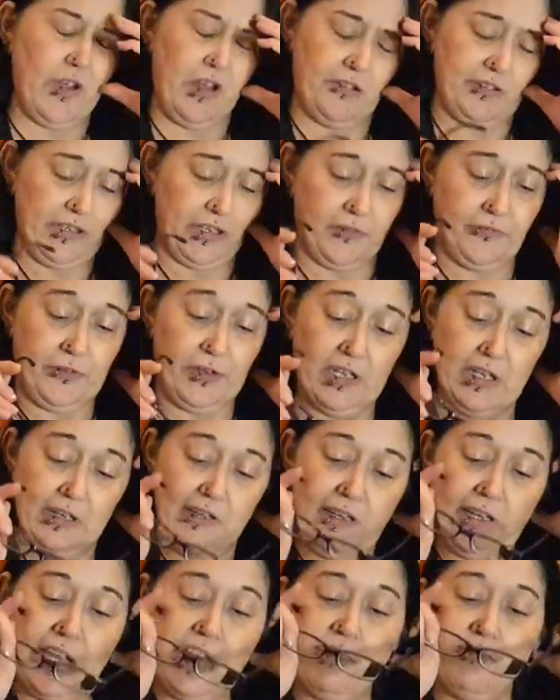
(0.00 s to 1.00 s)
Fair enough,
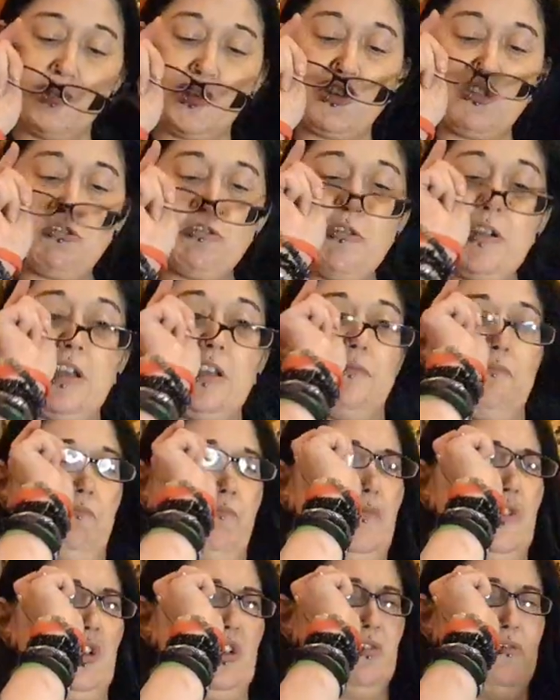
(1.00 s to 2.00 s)
it was
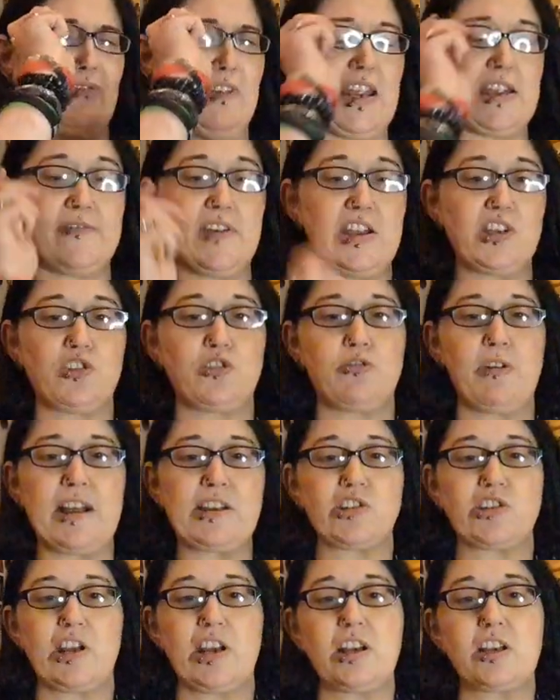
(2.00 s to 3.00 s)
very, very
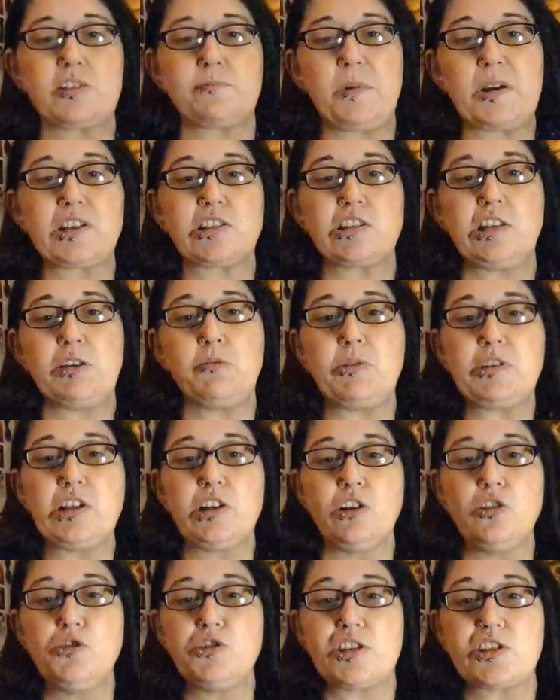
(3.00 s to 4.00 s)
tragic, especially when
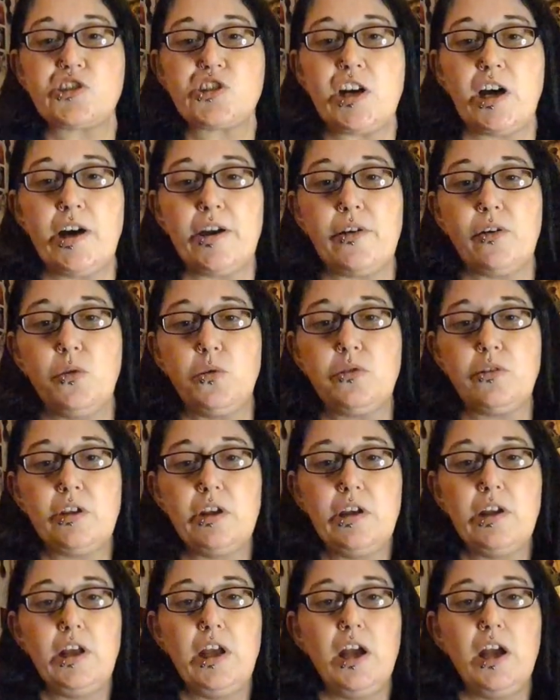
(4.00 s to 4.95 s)
you lose a child,